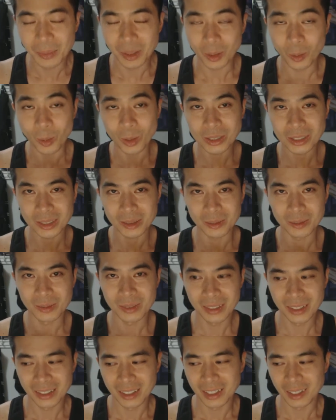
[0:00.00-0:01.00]
But
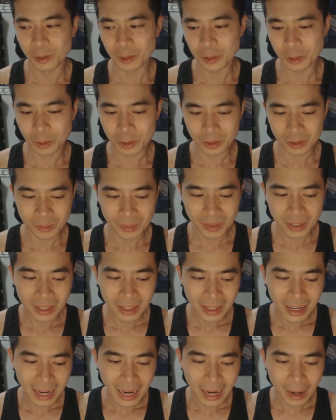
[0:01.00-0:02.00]
awesome. It was awesome.
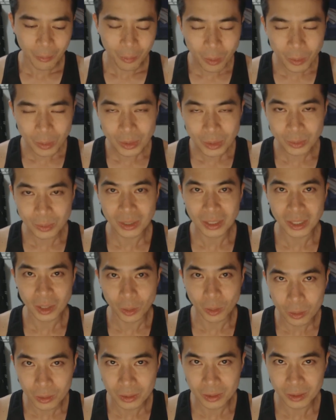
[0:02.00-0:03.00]
And what was
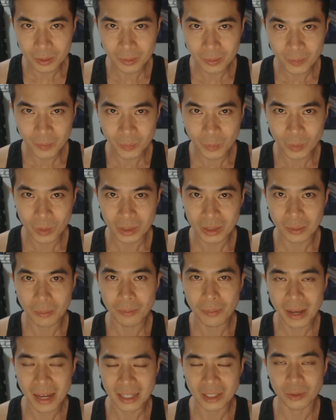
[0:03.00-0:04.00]
really awesome was the
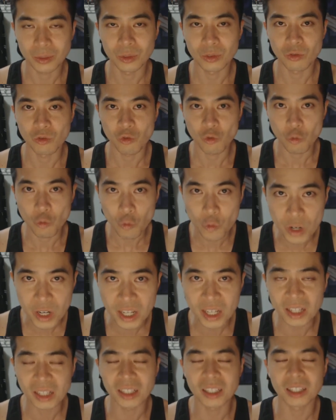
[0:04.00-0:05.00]
match was
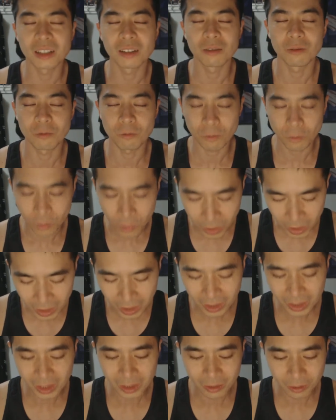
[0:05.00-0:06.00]
really,
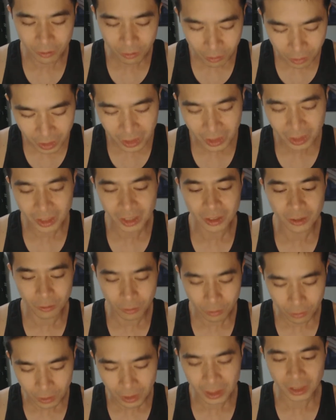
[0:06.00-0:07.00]
really, really,
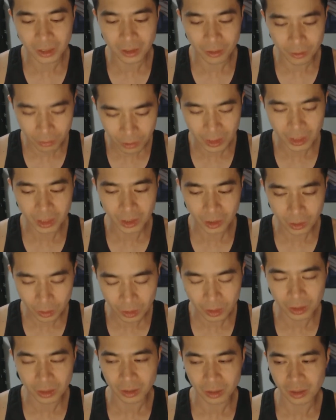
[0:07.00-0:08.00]
really, really
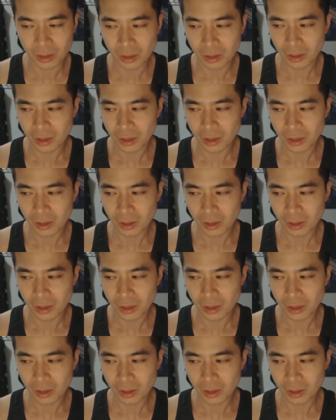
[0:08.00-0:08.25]
good.